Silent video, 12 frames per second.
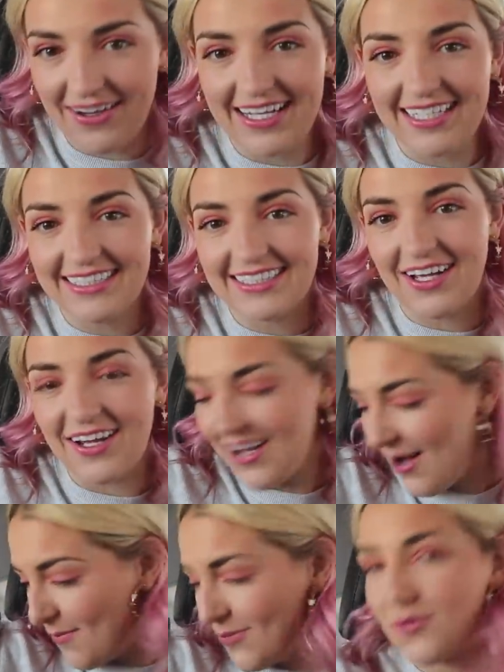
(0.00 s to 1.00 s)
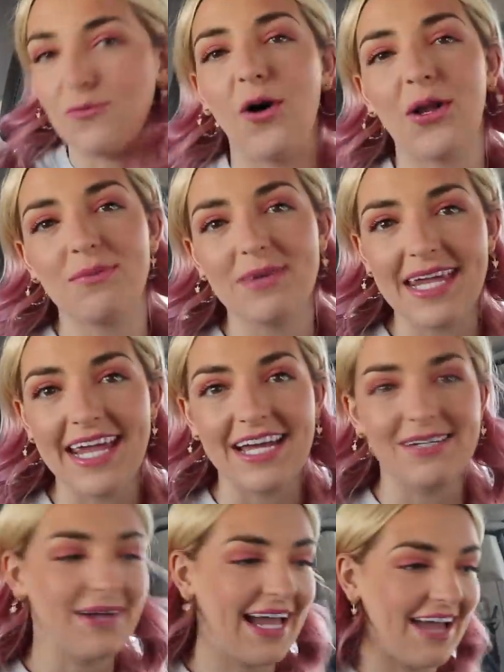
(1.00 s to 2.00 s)
It is almost 1
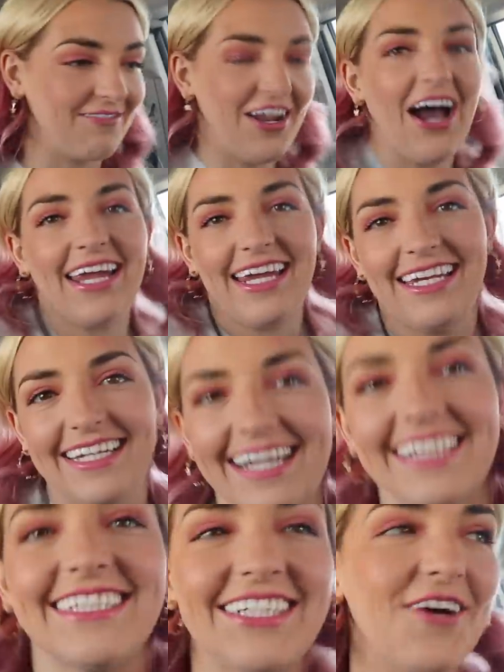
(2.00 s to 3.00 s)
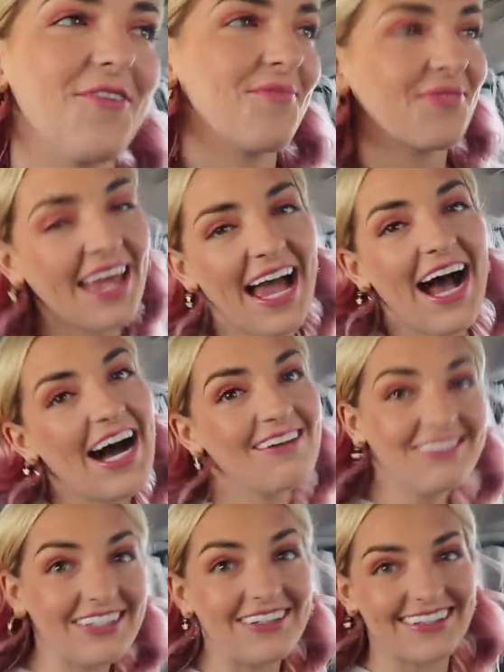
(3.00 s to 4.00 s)
p.m. I have not eaten yet, so
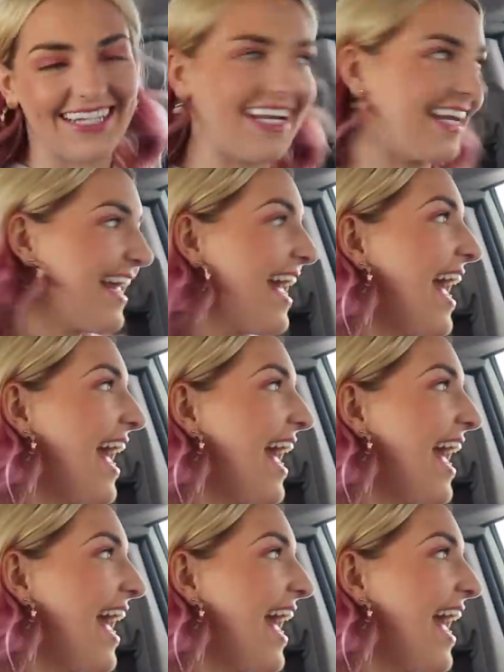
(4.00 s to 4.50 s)
I'm so excited.